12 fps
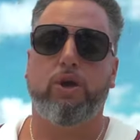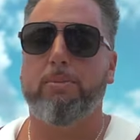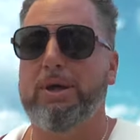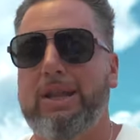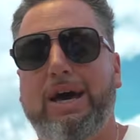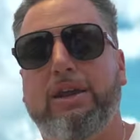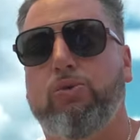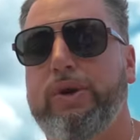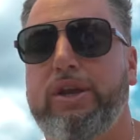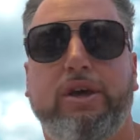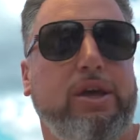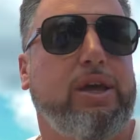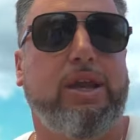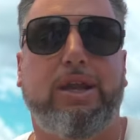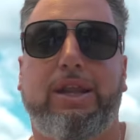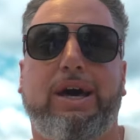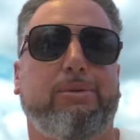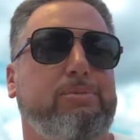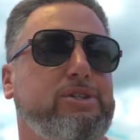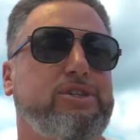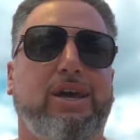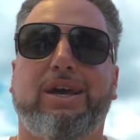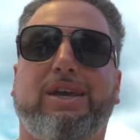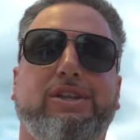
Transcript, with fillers: Get melodic with it, get a lot of bitches.